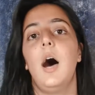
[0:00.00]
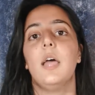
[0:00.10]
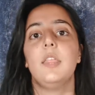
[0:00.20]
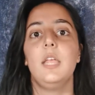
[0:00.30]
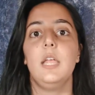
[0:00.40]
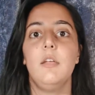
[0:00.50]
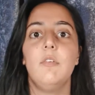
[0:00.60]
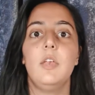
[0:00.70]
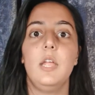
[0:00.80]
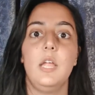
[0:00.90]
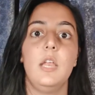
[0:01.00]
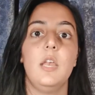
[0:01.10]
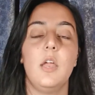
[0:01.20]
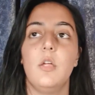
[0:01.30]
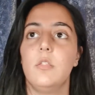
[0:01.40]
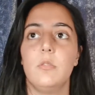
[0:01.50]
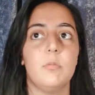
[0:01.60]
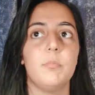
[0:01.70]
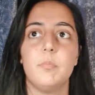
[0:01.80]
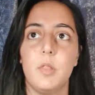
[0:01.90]
I think even in
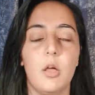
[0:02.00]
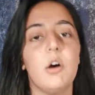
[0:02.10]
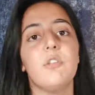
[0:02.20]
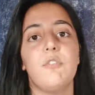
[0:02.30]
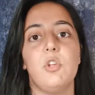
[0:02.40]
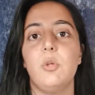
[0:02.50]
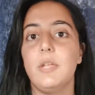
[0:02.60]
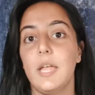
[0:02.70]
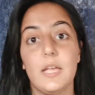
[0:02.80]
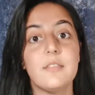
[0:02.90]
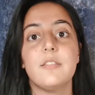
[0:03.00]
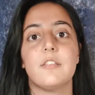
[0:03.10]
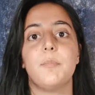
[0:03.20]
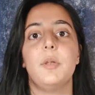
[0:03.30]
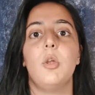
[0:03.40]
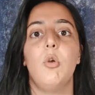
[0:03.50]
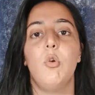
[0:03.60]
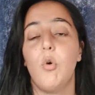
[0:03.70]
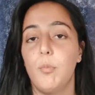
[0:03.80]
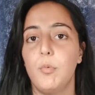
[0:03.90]
the last few years, there's been
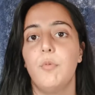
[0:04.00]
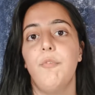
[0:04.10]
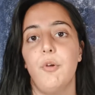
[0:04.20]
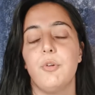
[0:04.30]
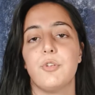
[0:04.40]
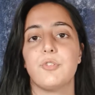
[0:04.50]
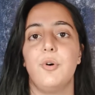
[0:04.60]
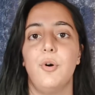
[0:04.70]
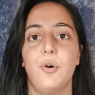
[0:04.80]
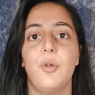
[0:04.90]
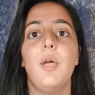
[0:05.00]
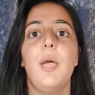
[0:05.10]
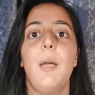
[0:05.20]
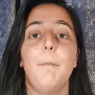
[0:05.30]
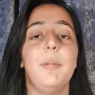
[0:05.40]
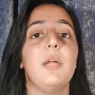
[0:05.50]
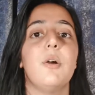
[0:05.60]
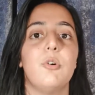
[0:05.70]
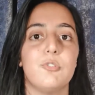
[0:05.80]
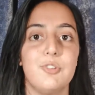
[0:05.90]
a lot more focus on being
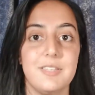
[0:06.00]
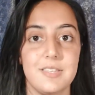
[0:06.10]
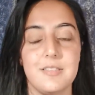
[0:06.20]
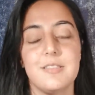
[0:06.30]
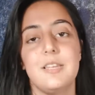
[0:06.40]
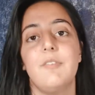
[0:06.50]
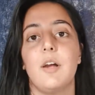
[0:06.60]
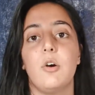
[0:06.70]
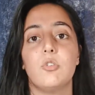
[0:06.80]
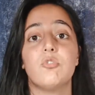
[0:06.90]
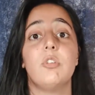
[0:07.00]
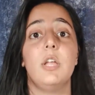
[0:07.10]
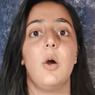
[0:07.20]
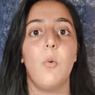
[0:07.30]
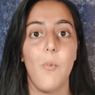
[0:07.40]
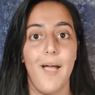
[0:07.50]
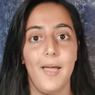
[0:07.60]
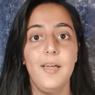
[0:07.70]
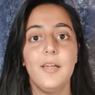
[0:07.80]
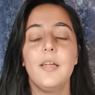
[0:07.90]
culturally sensitive and culturally
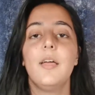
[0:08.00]
aware.